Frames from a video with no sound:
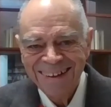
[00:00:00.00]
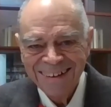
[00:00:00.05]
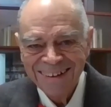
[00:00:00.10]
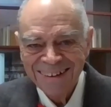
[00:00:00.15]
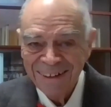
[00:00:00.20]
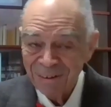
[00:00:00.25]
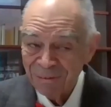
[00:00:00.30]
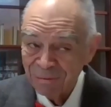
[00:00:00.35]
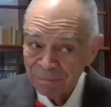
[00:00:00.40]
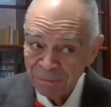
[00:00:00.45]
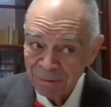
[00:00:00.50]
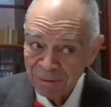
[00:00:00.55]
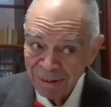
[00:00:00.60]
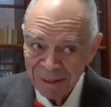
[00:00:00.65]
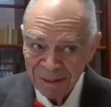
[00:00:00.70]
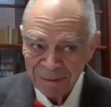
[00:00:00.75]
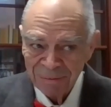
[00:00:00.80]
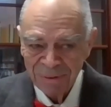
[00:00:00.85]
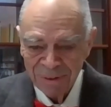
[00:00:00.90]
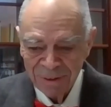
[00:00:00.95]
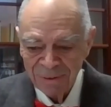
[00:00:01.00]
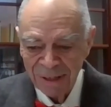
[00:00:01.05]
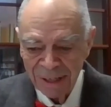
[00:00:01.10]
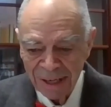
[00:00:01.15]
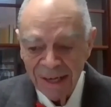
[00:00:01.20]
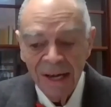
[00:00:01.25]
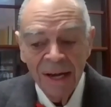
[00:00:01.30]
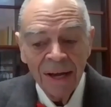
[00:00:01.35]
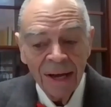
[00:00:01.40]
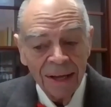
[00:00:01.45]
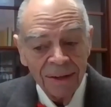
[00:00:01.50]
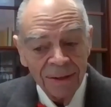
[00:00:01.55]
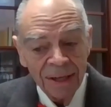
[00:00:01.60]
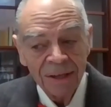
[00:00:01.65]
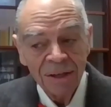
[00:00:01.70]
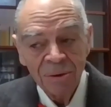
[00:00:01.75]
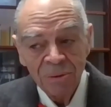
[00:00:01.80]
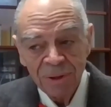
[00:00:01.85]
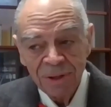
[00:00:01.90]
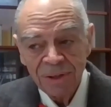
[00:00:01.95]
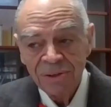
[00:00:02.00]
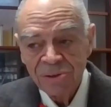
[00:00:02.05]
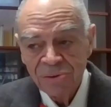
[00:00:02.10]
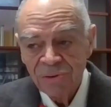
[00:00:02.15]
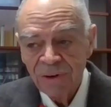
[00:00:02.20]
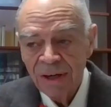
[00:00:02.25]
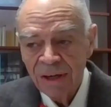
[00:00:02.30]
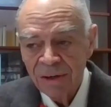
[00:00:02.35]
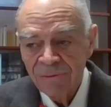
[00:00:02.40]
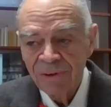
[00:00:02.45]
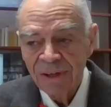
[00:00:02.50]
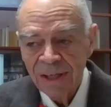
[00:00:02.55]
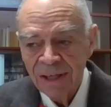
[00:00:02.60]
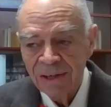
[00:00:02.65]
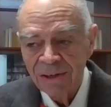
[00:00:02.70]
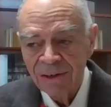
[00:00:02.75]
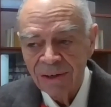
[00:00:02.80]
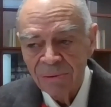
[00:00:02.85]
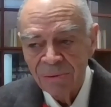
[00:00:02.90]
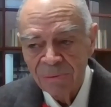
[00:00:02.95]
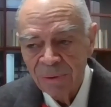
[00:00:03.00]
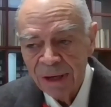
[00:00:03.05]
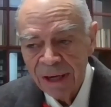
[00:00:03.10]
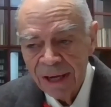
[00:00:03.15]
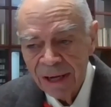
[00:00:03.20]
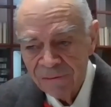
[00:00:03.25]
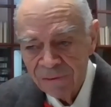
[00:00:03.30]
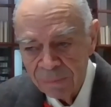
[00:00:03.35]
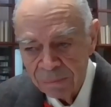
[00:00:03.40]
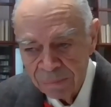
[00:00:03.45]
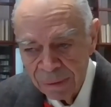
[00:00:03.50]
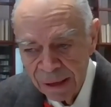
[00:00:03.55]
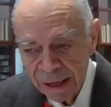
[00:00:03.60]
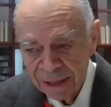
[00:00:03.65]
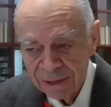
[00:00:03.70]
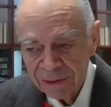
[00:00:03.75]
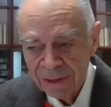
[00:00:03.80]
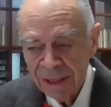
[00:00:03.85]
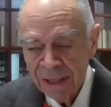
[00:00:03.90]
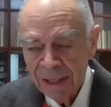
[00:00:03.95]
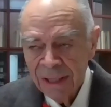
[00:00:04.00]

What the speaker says: to give them credit for doing it. And they do these for every year, and we have them back